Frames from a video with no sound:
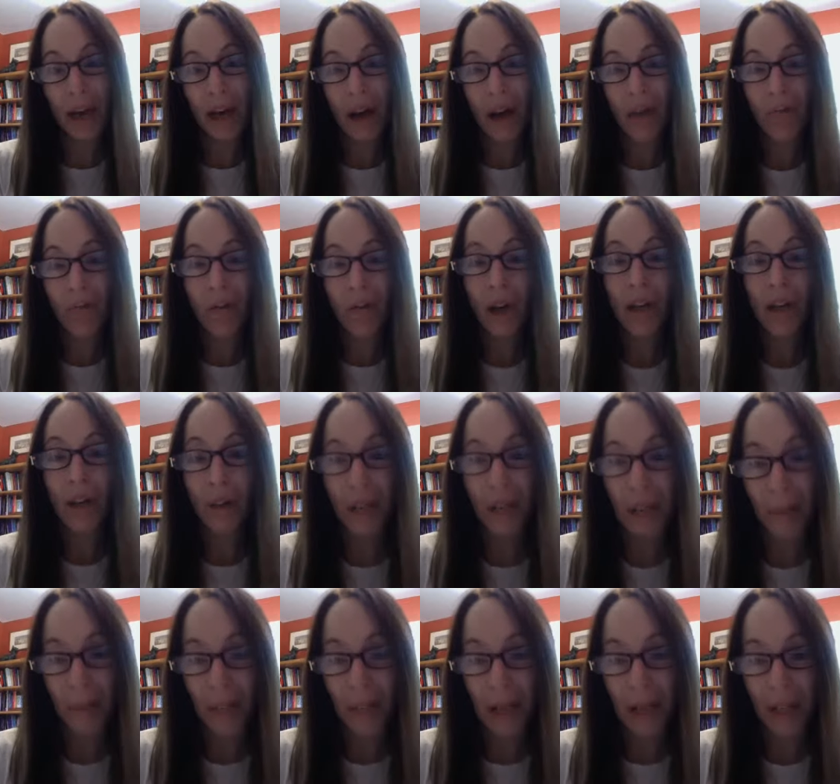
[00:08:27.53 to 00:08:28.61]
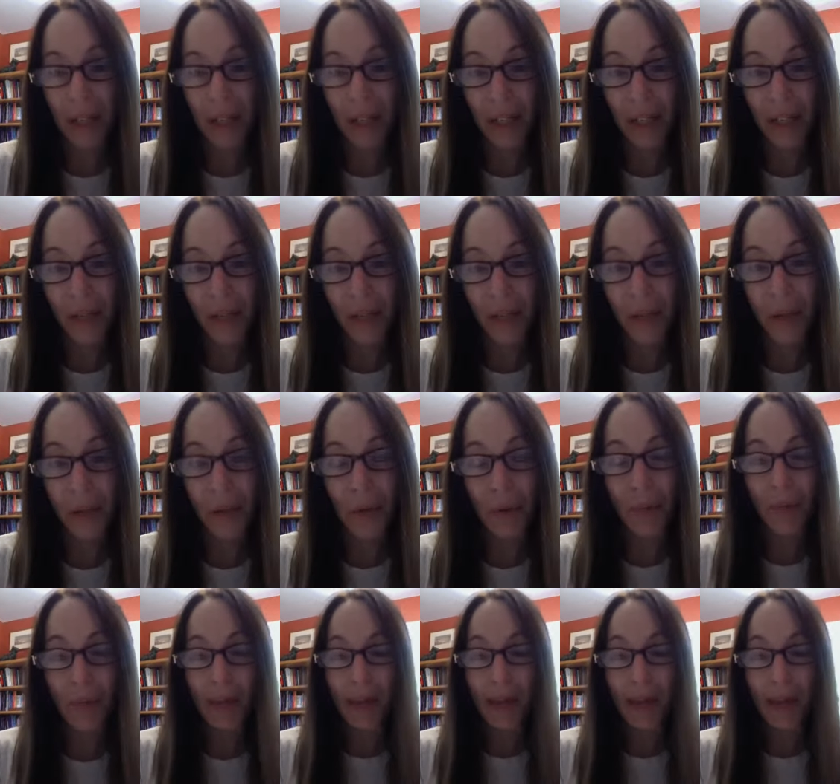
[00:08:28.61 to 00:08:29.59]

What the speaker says: of what you're expected to do.